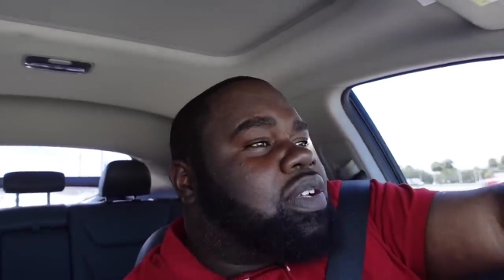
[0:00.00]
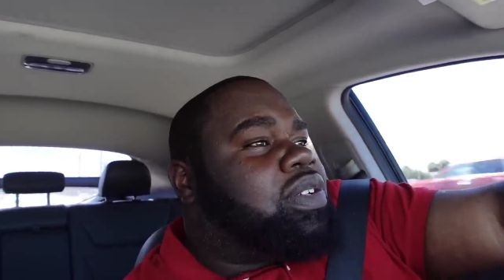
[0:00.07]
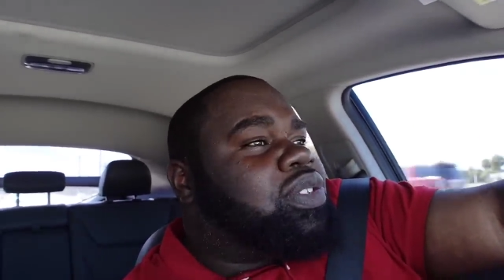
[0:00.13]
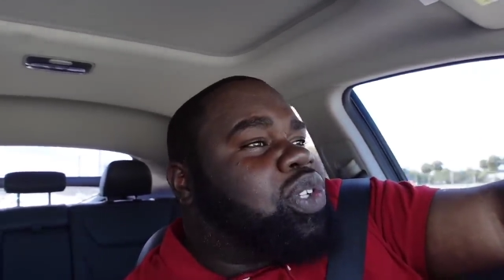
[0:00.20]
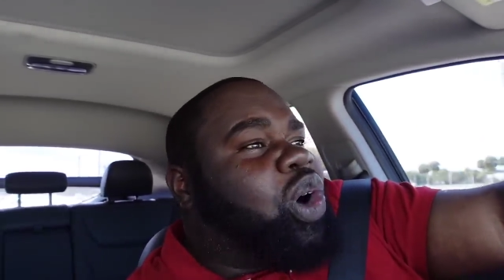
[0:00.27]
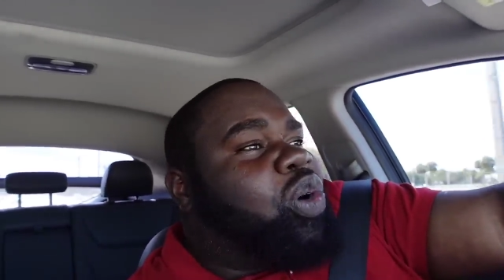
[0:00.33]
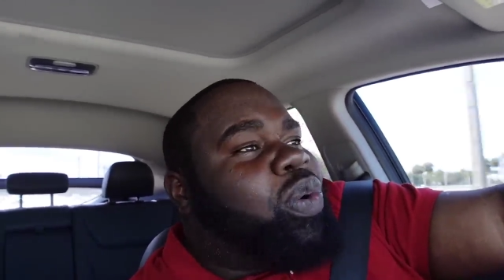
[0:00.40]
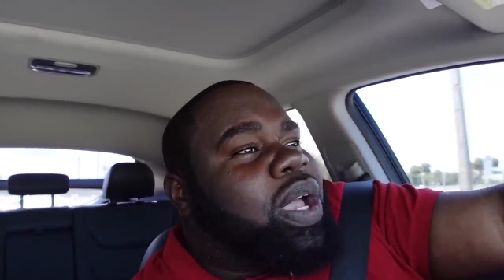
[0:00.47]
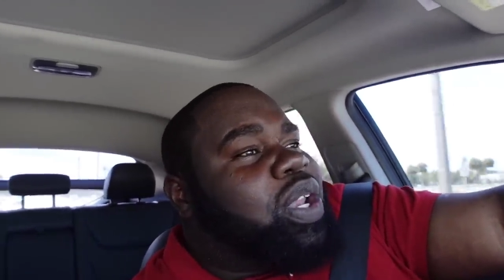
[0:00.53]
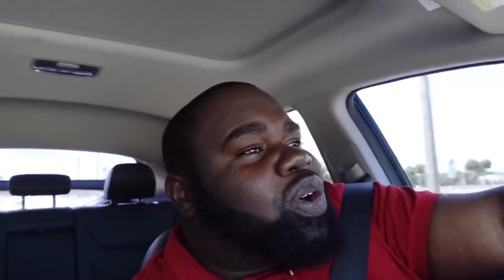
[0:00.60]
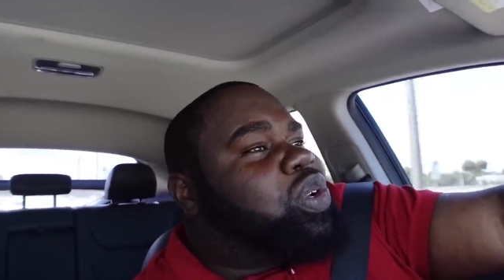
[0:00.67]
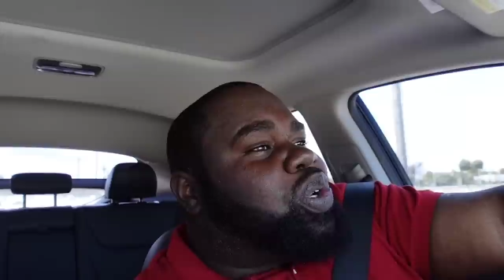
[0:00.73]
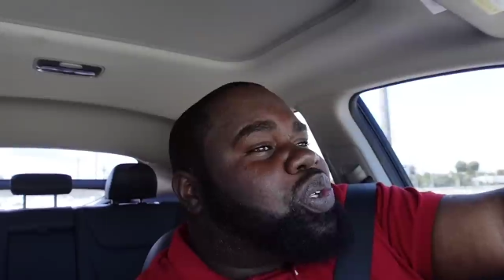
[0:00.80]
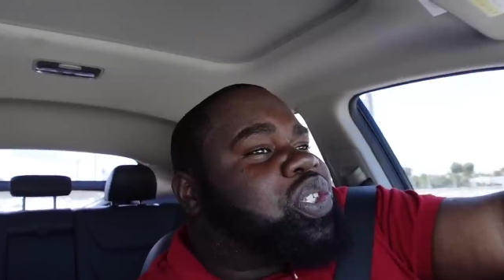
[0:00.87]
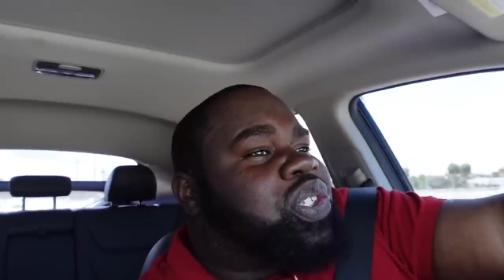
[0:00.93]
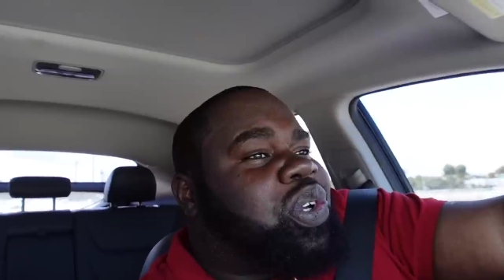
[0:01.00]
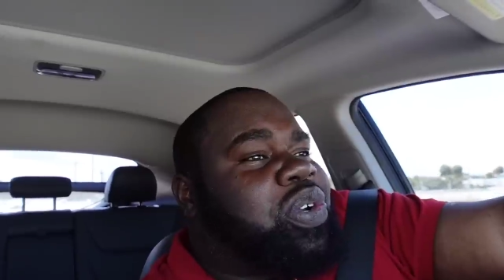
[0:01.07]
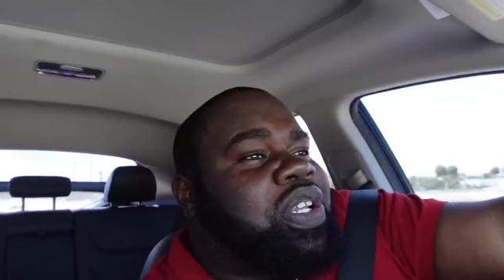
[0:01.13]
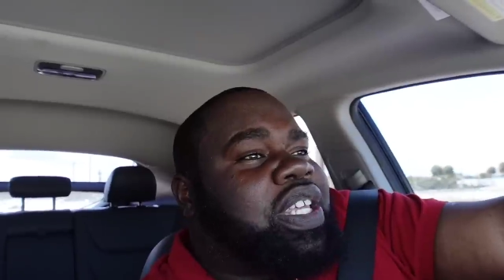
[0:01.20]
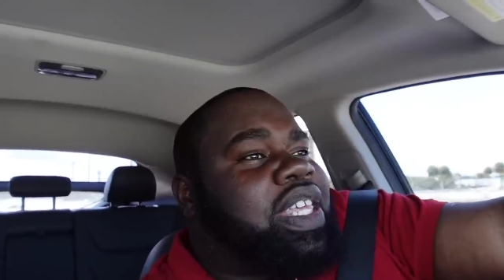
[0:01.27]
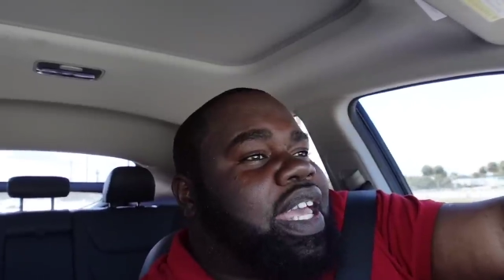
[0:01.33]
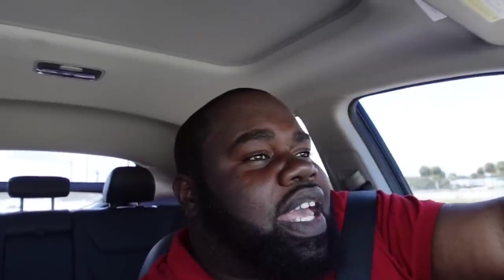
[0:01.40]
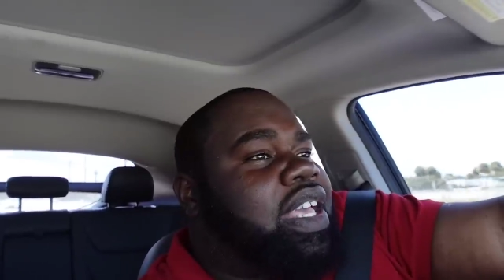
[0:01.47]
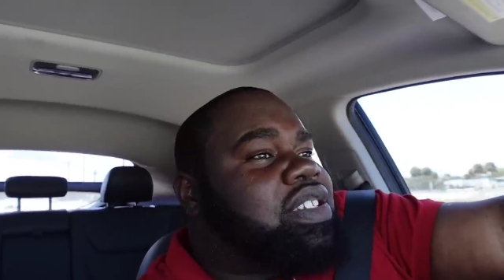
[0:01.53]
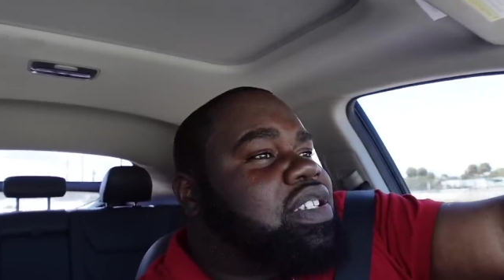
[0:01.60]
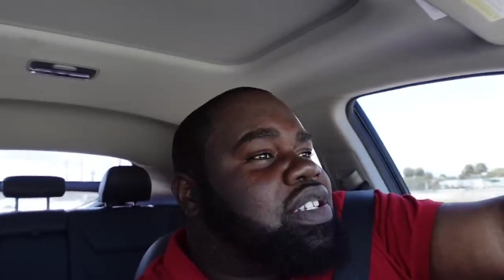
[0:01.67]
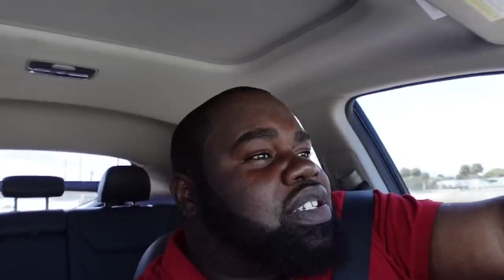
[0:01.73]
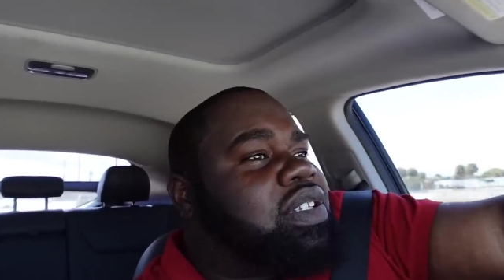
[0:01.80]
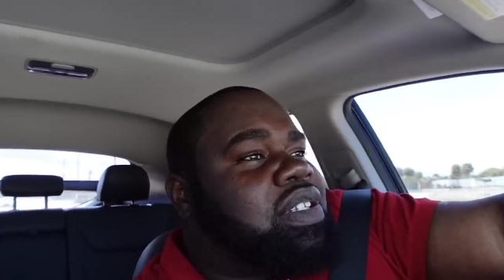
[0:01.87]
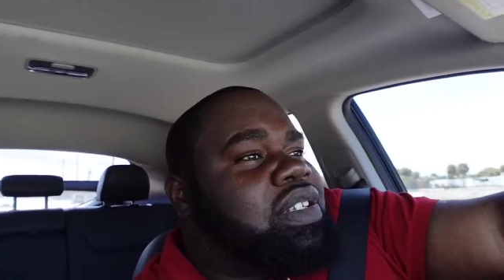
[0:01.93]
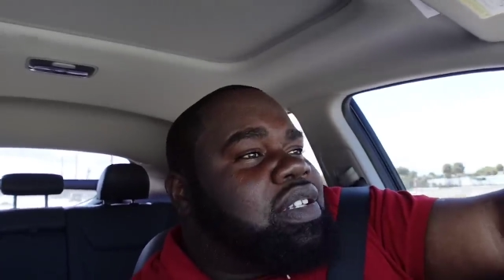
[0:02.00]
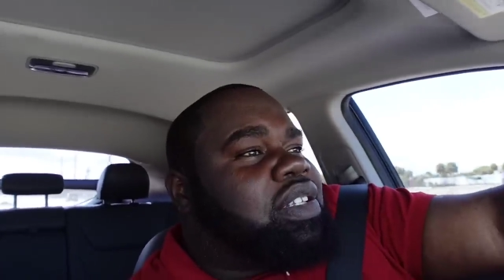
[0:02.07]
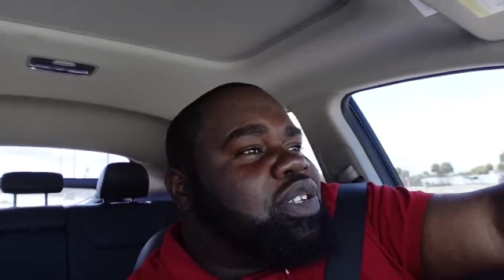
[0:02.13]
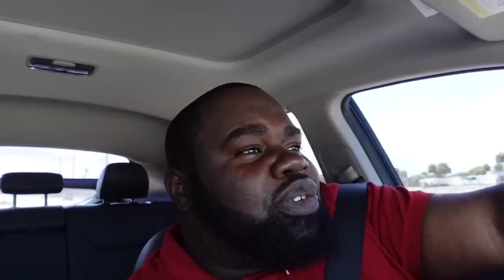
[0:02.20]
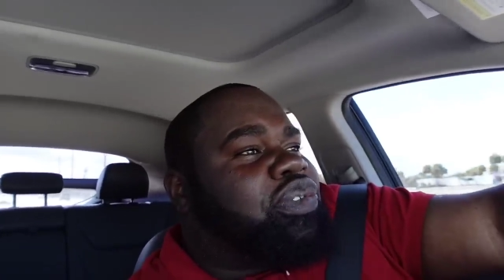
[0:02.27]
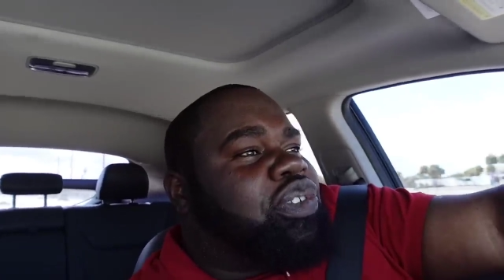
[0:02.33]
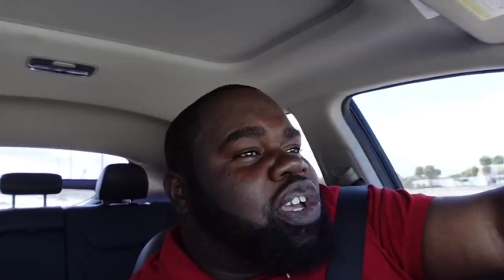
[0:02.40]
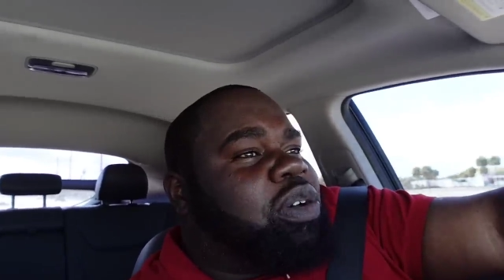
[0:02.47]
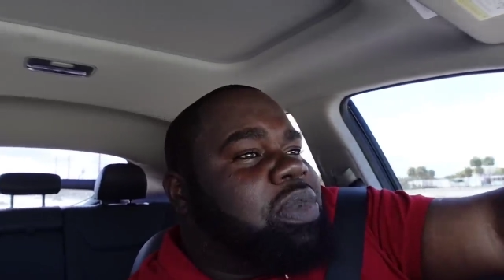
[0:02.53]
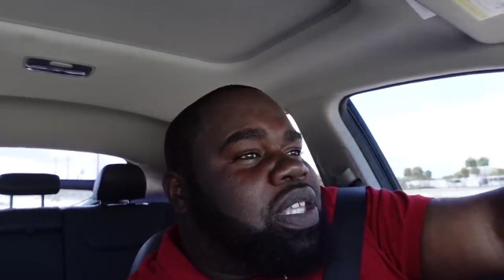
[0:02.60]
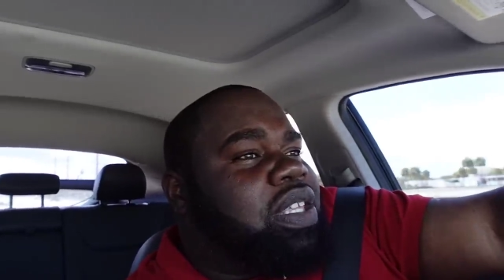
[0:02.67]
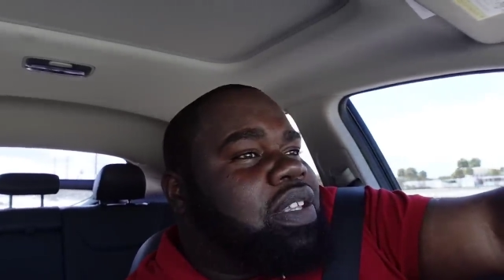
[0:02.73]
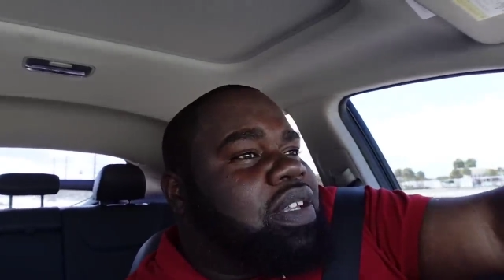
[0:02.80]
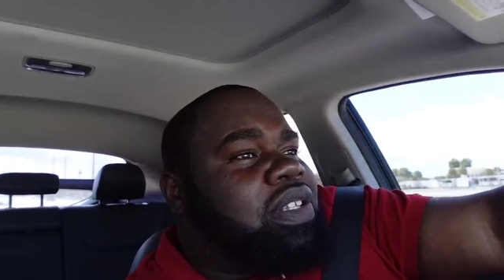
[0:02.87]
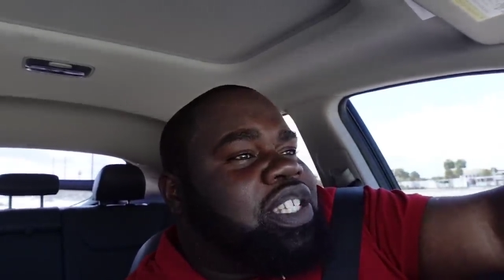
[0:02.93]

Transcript: Don't wait on no certain occasion, you feel me,